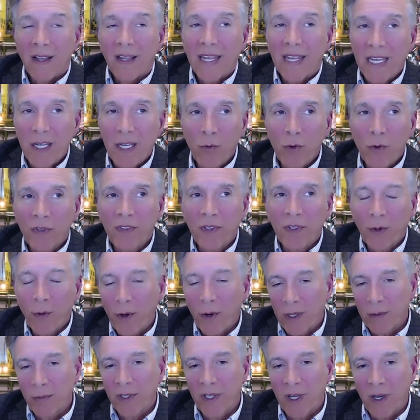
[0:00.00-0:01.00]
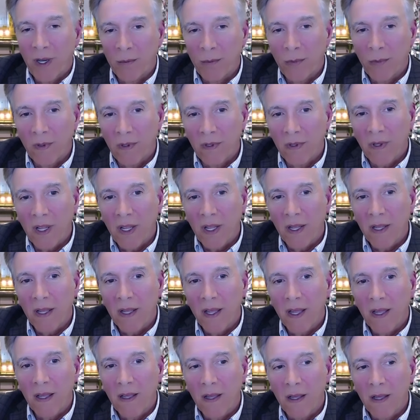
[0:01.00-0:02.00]
He was incredibly humble,
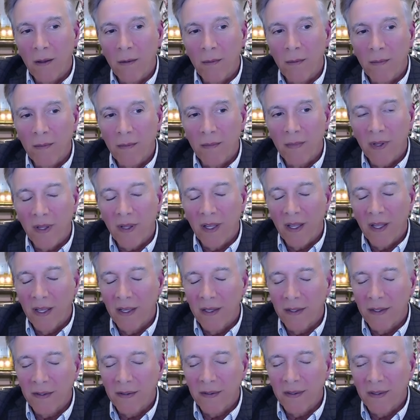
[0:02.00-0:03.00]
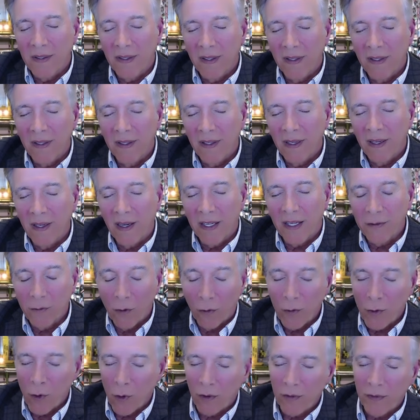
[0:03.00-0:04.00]
um, and I
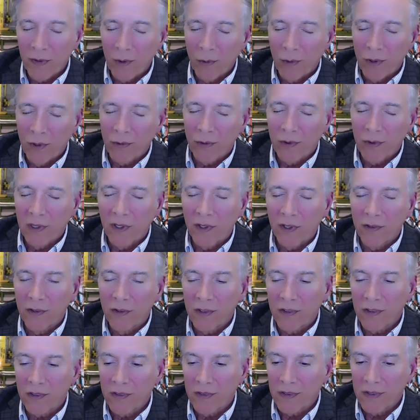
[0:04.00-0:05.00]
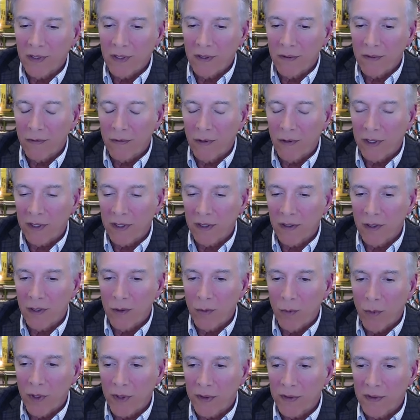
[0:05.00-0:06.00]
don't know if he was religious, frankly,
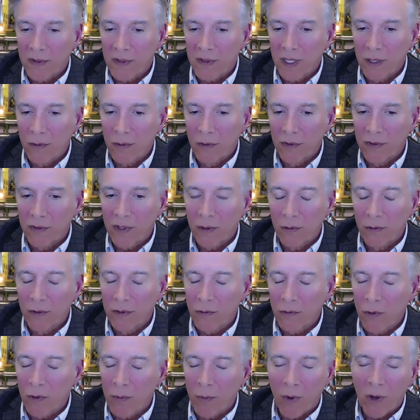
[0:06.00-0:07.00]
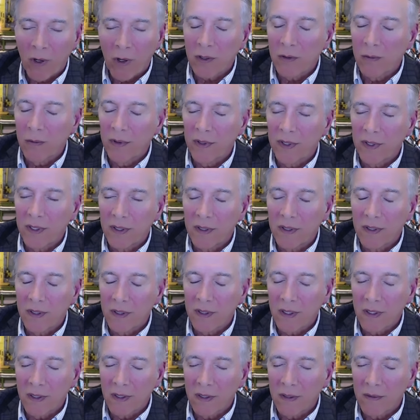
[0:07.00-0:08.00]
but he was he was remarkably
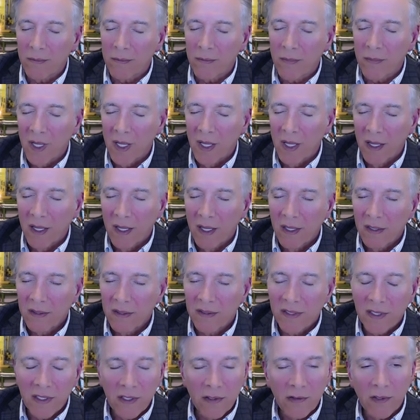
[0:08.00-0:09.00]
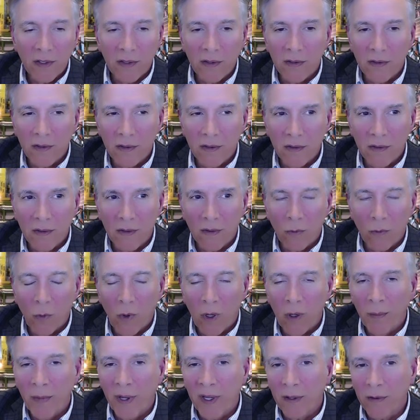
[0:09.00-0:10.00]
um, decent,
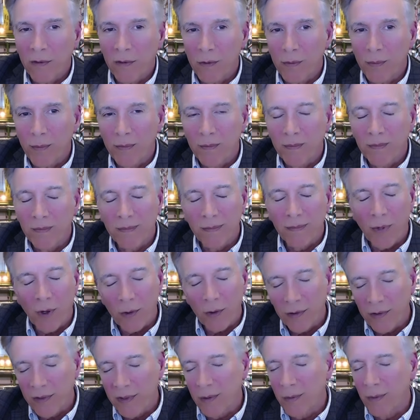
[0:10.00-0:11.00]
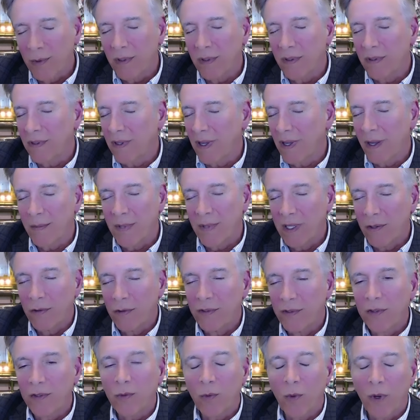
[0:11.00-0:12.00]
well mannered, personable. I mean, he
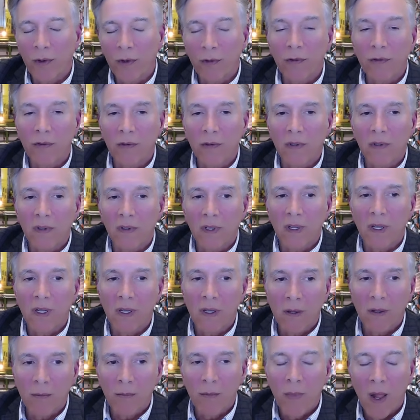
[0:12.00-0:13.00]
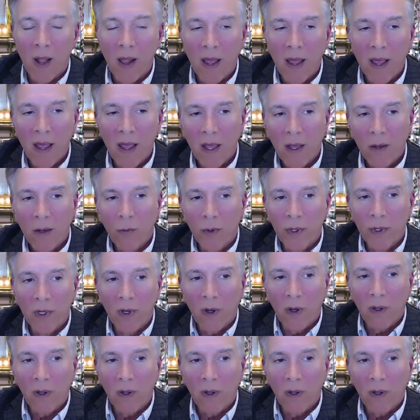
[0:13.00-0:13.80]
was just wonderful. Um, we